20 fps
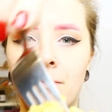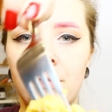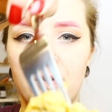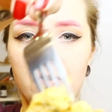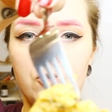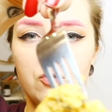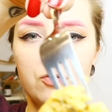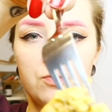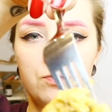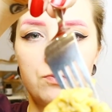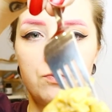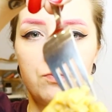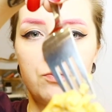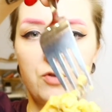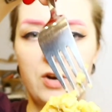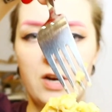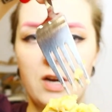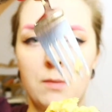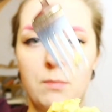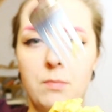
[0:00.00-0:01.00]
they just
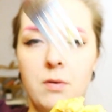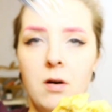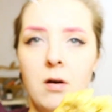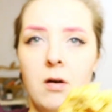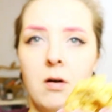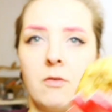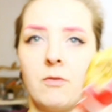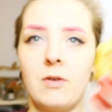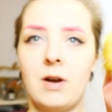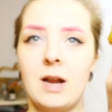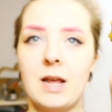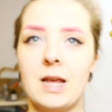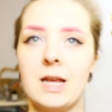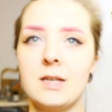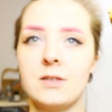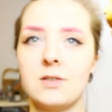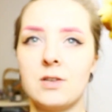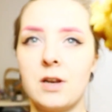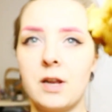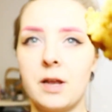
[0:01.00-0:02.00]
break apart really
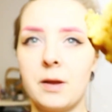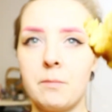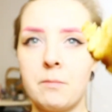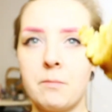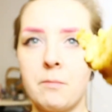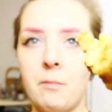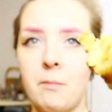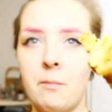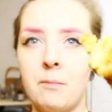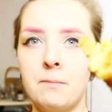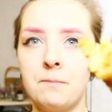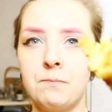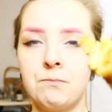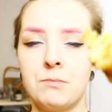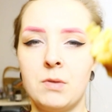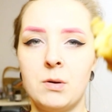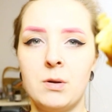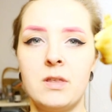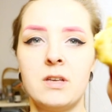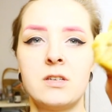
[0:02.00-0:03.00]
easily.
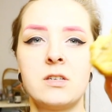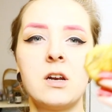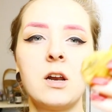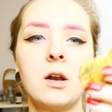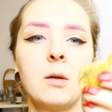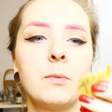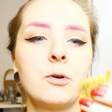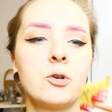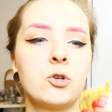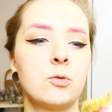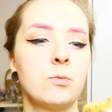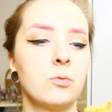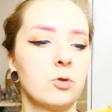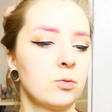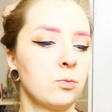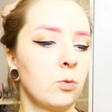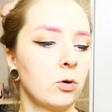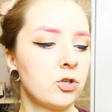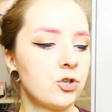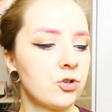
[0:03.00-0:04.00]
Maybe there's a little bit too
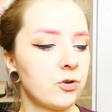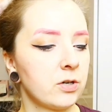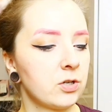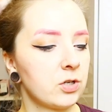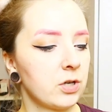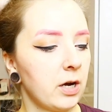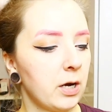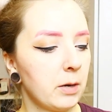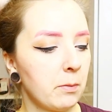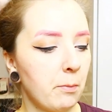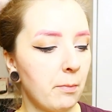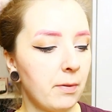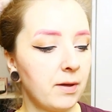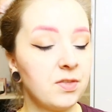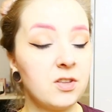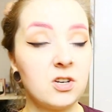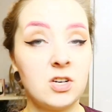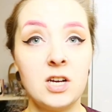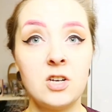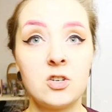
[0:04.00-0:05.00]
much moisture inside,
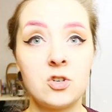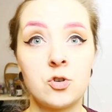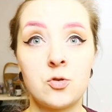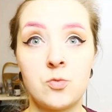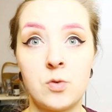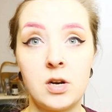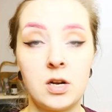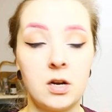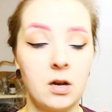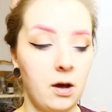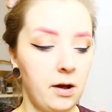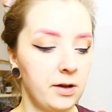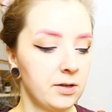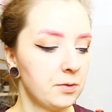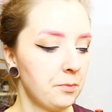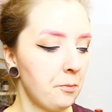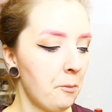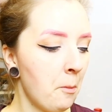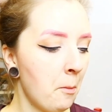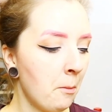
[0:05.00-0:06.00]
but the taste is really
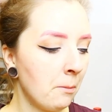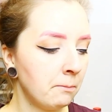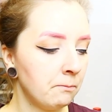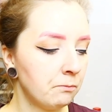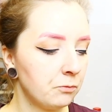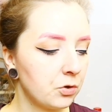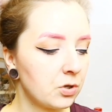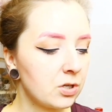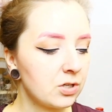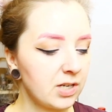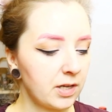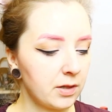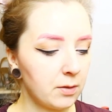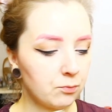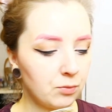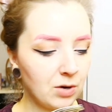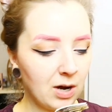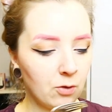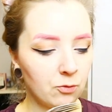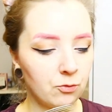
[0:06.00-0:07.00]
nice. You can tell the
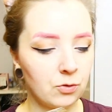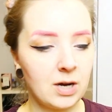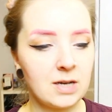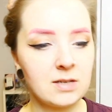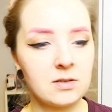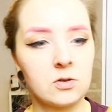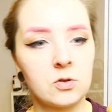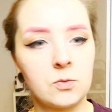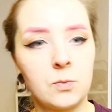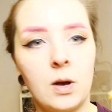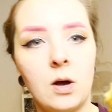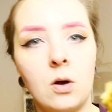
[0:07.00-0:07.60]
brown rice as